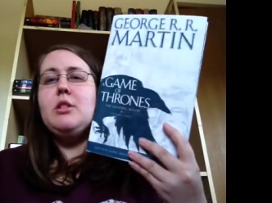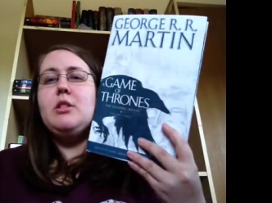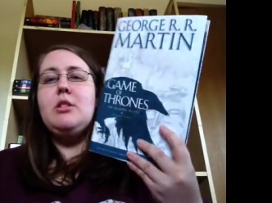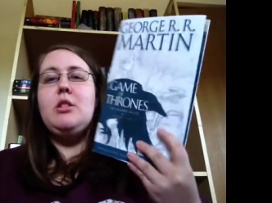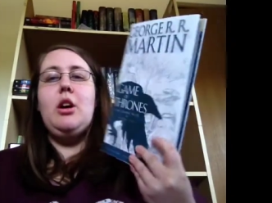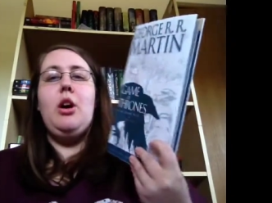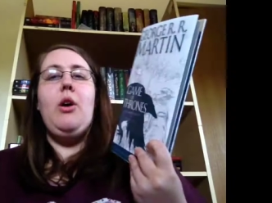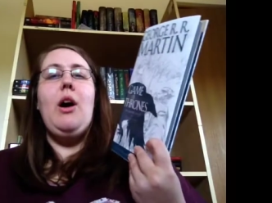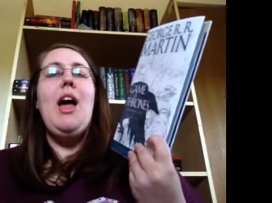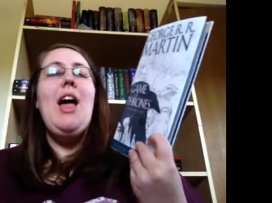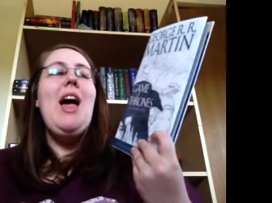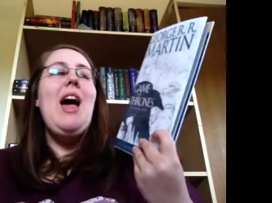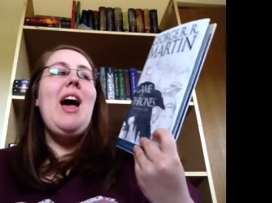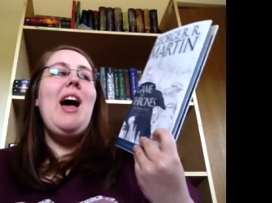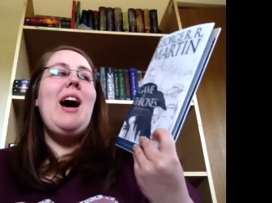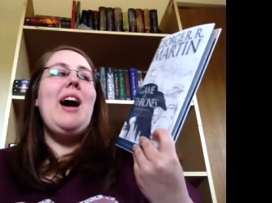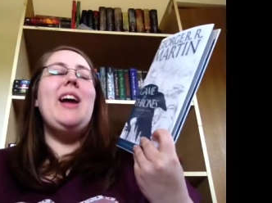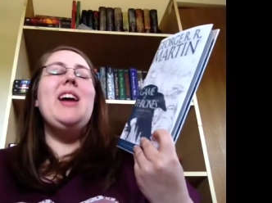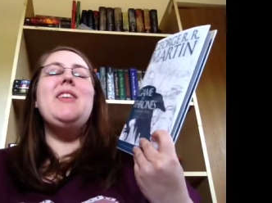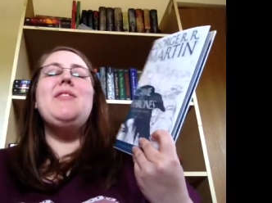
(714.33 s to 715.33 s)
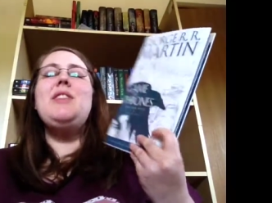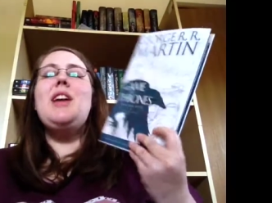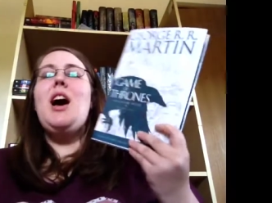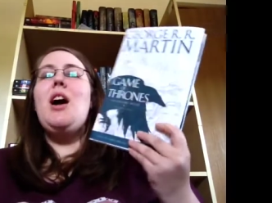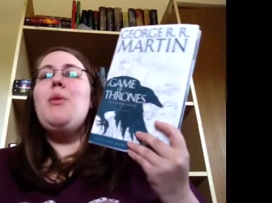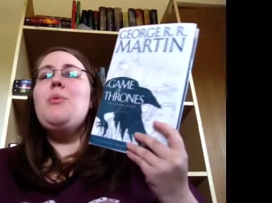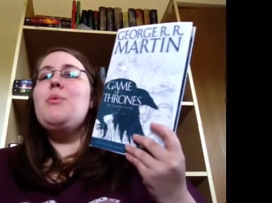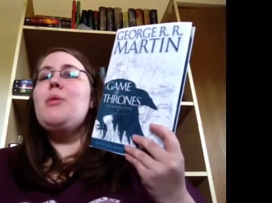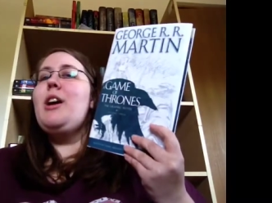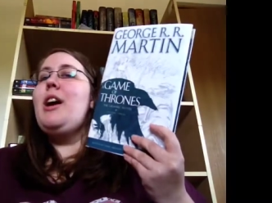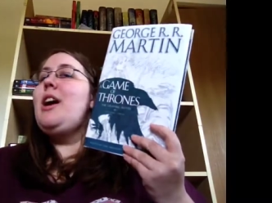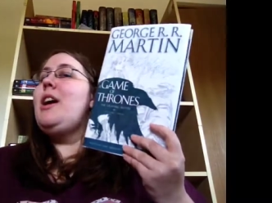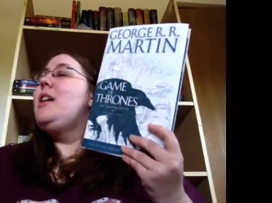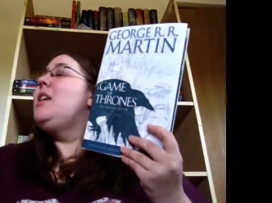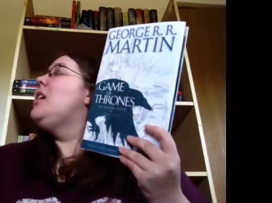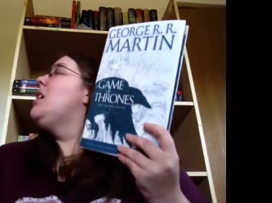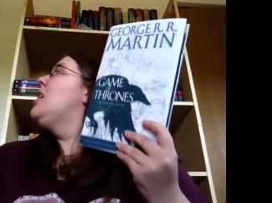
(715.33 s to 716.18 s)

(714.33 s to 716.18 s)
So I have not read